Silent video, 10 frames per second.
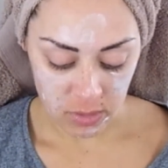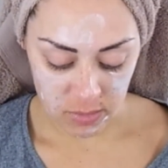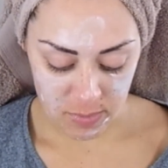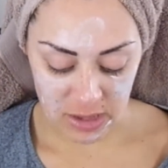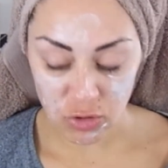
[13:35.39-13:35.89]

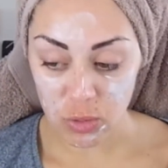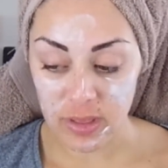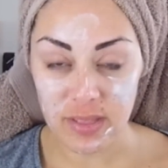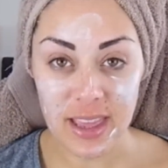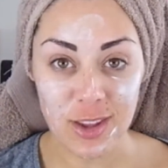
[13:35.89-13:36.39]
Make sure
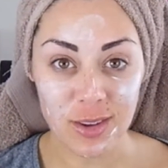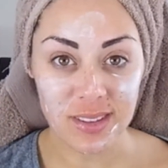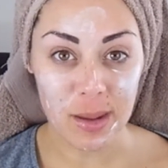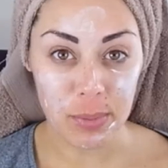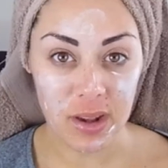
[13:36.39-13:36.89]
that they use
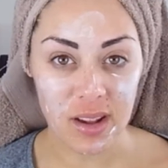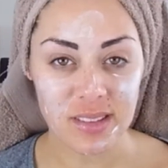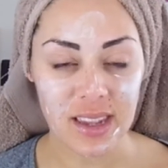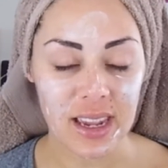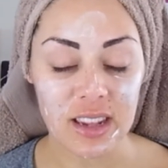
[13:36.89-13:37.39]
it because
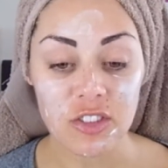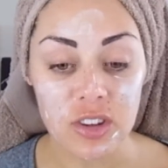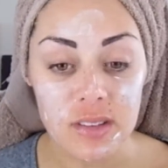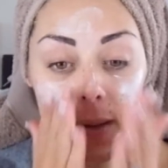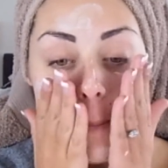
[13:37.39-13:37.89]
it's
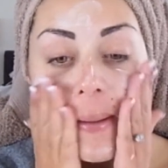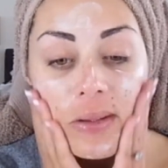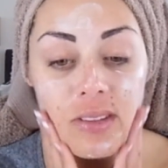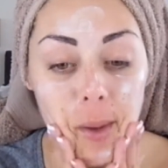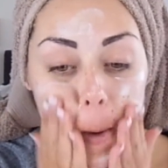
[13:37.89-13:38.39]
just
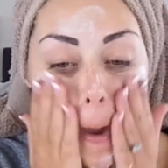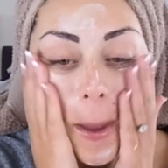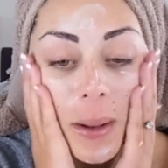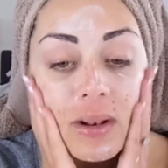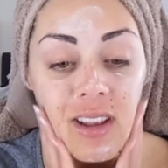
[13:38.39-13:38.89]
amazing
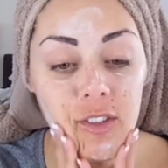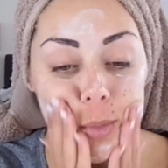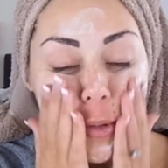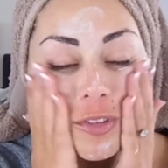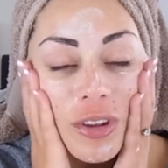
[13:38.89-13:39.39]
and leaves
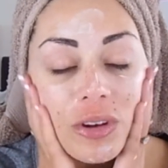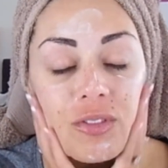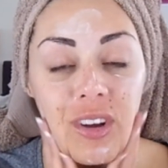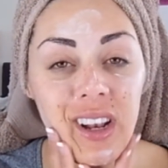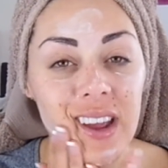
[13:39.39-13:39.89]
my skin
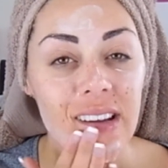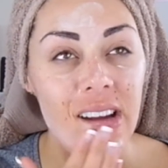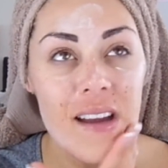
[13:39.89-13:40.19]
feeling